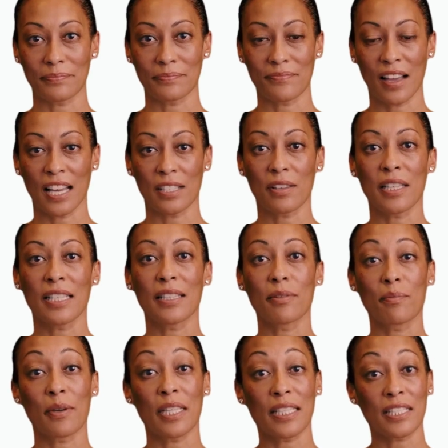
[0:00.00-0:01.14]
Finally,
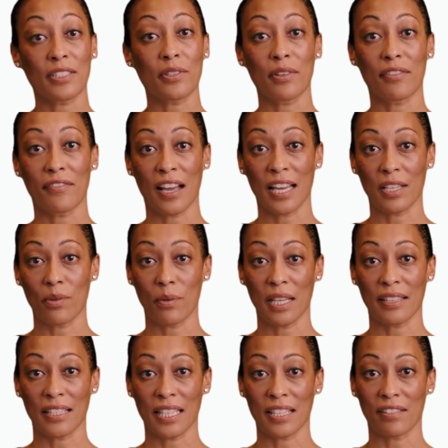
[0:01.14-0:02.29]
we need to evaluate
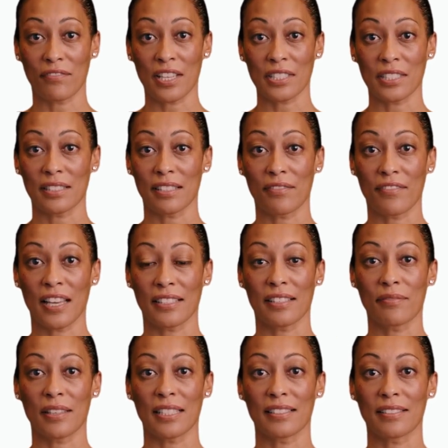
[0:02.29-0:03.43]
the intervention's
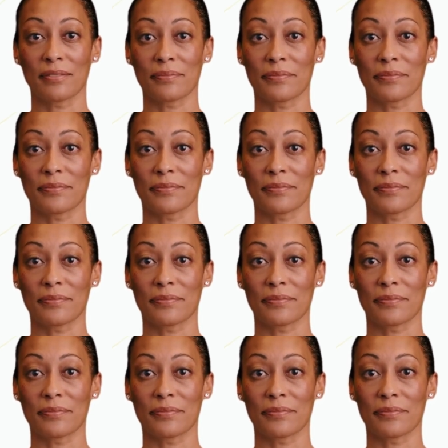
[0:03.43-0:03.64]
effectiveness.